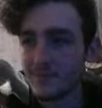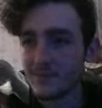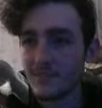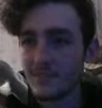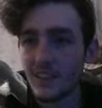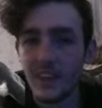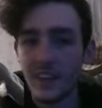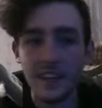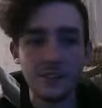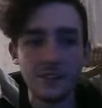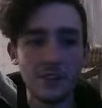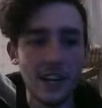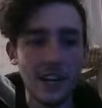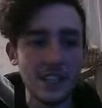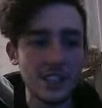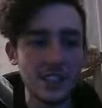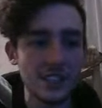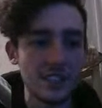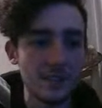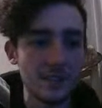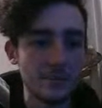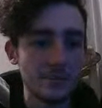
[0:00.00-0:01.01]

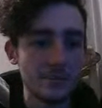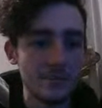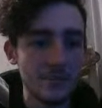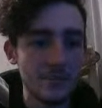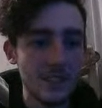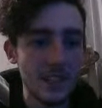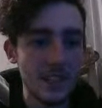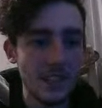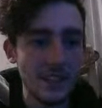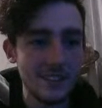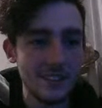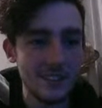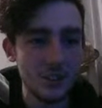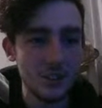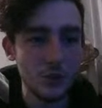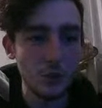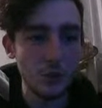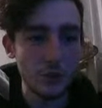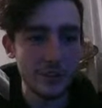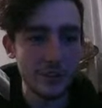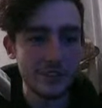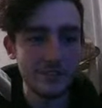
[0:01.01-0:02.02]
enraging them. Yeah, that's
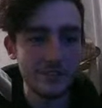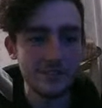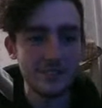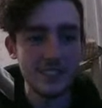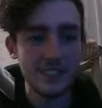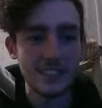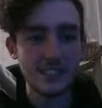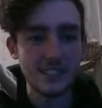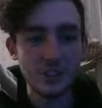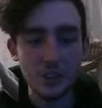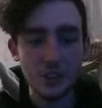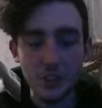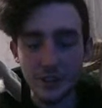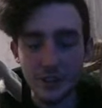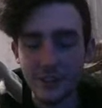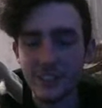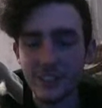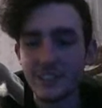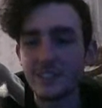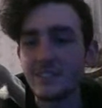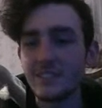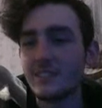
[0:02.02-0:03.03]
good. It's good.